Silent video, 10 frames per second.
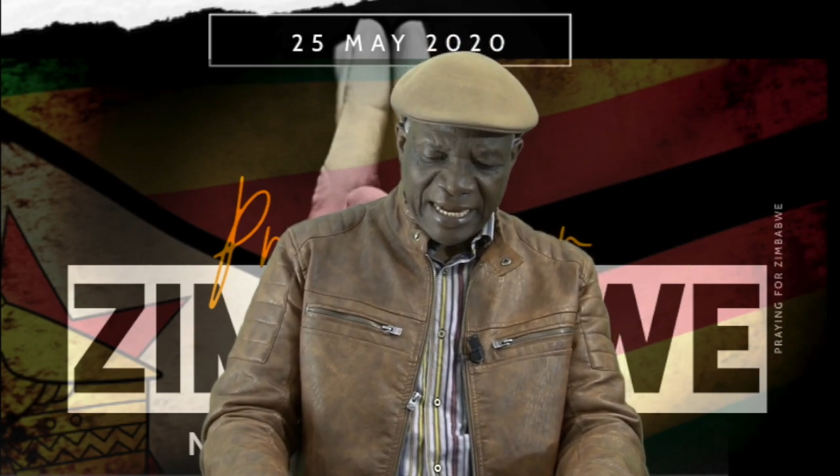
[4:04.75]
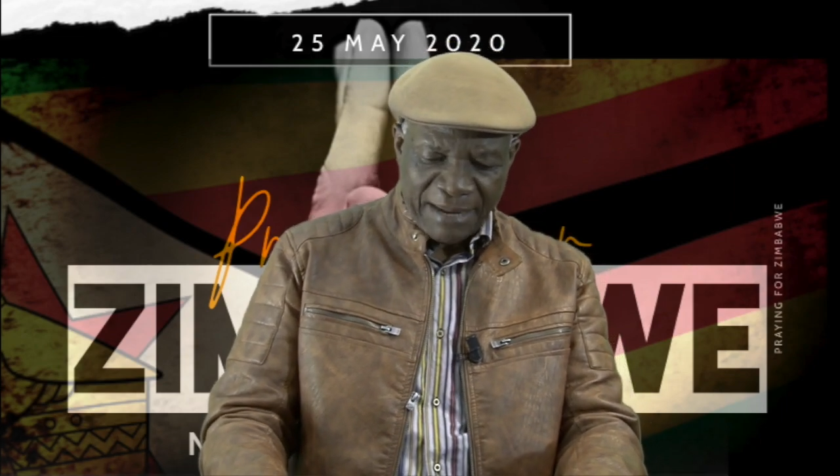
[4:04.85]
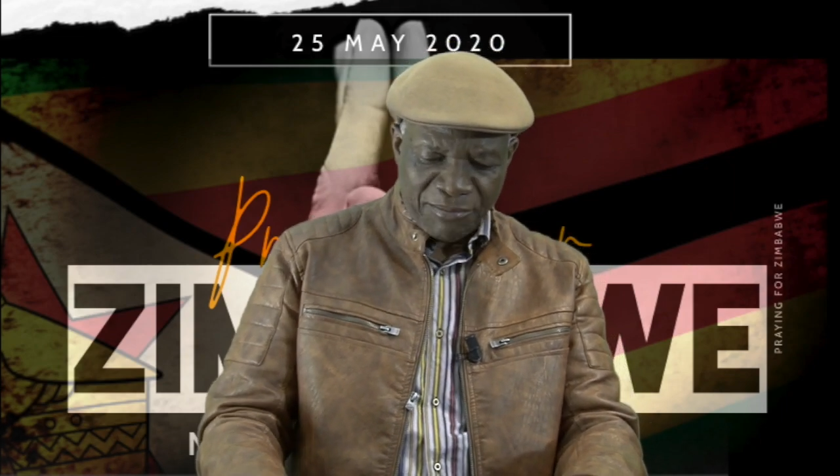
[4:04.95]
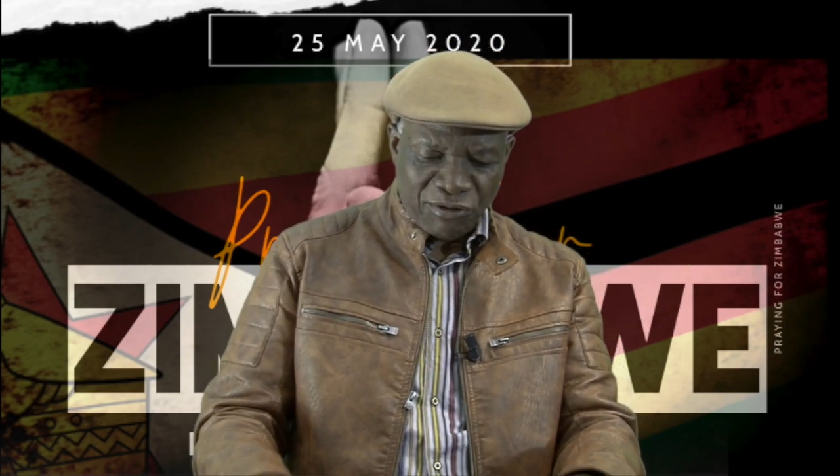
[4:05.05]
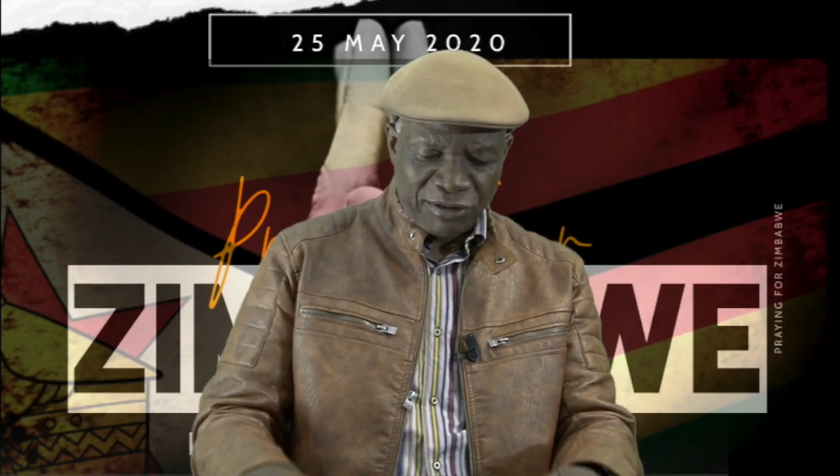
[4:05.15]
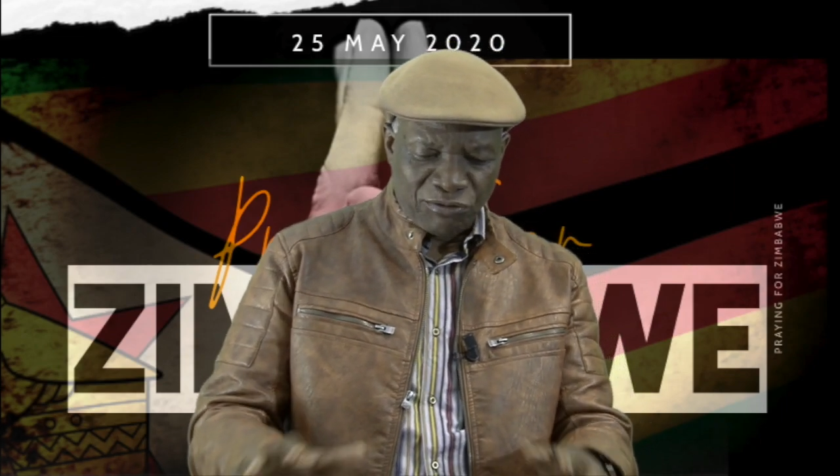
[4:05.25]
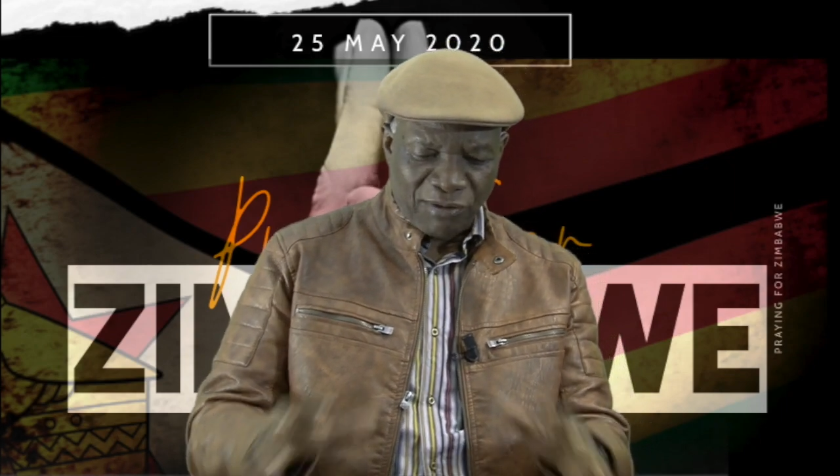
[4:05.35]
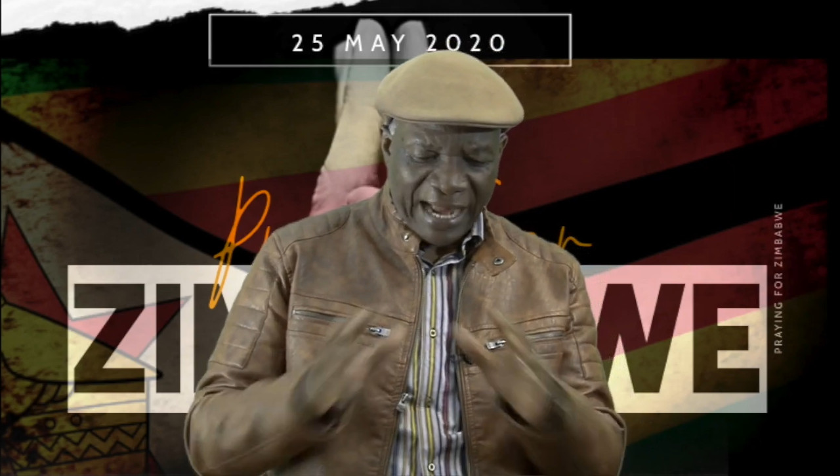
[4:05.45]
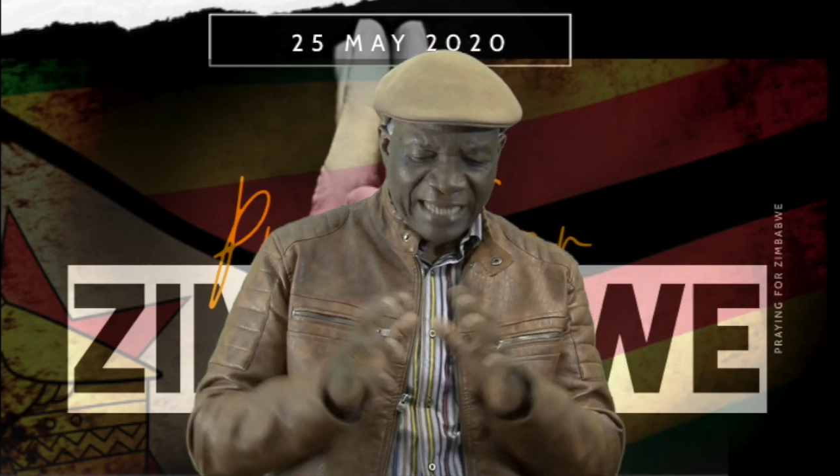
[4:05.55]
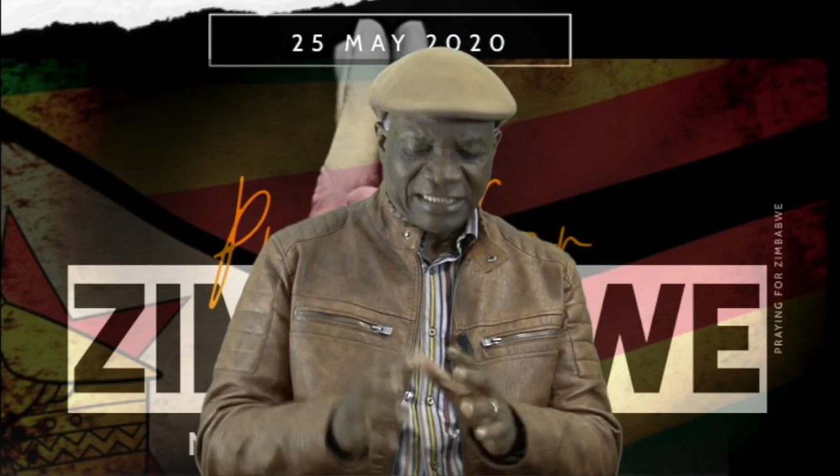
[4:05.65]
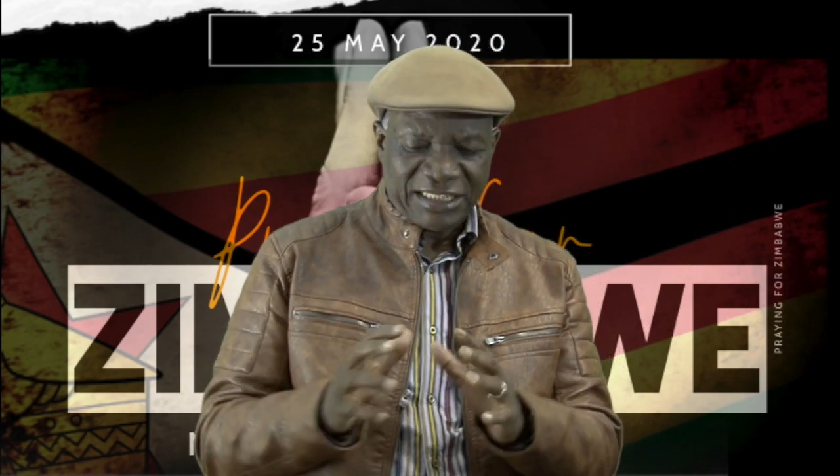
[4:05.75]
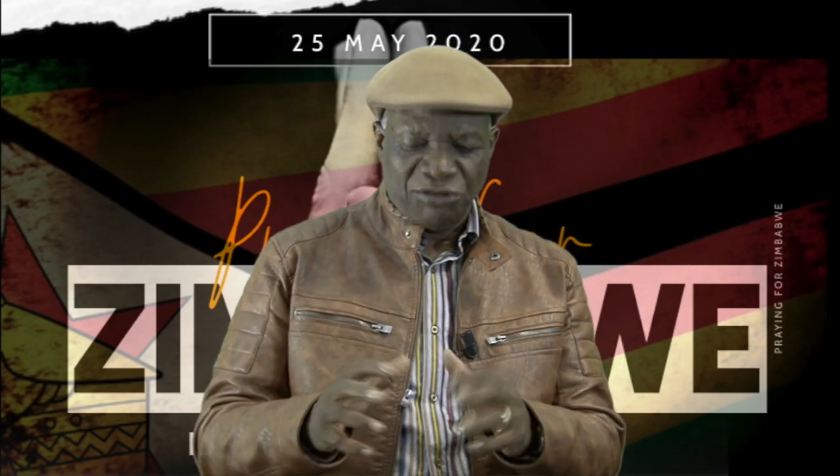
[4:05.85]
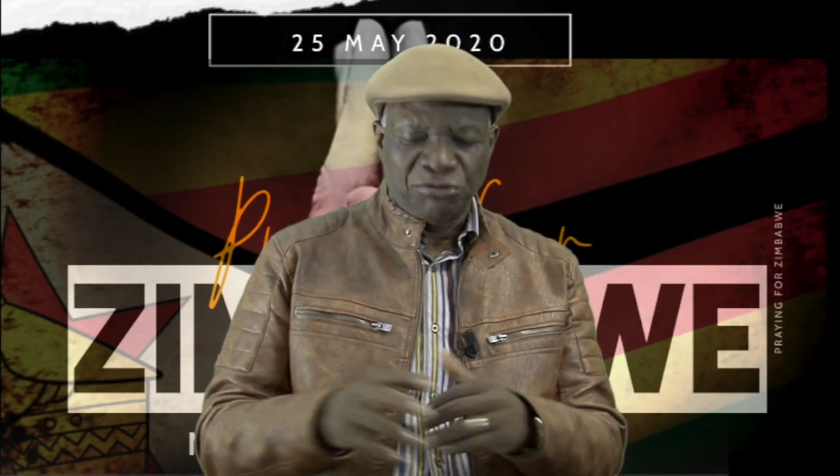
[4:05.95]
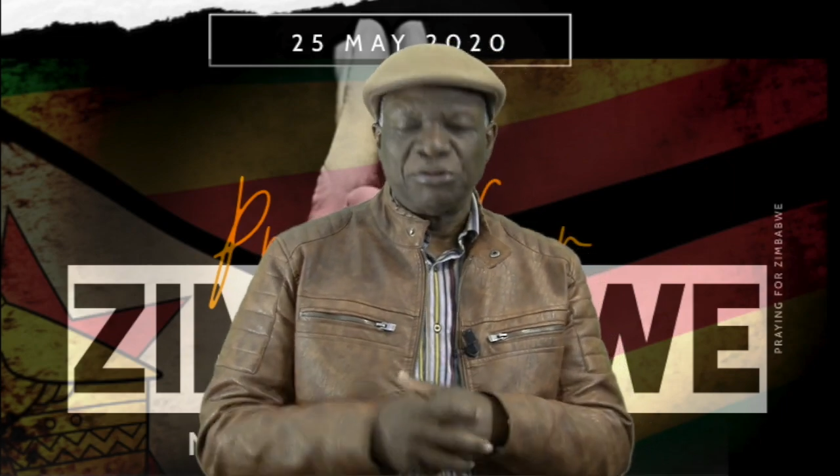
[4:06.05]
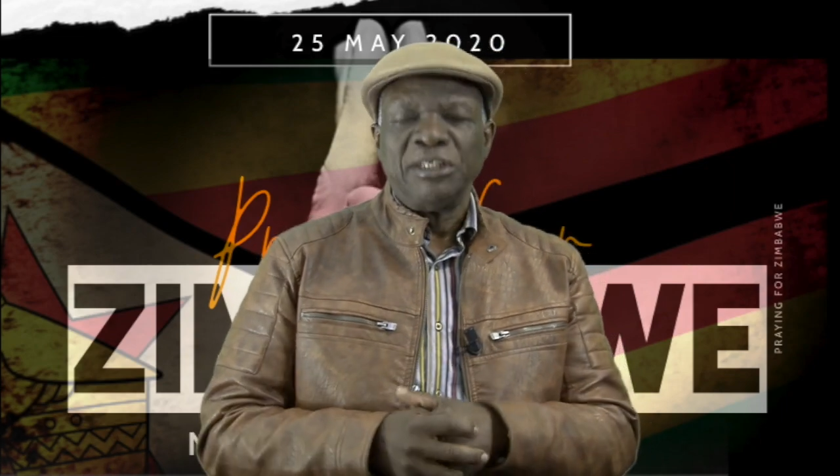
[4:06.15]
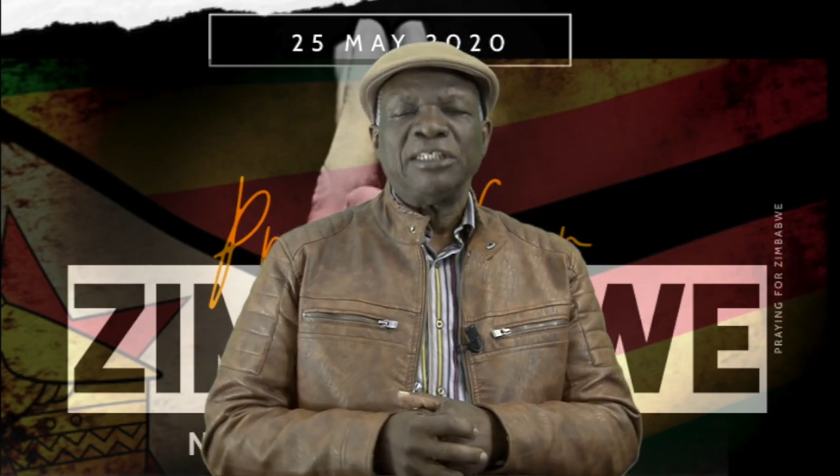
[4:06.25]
I'm going to ask you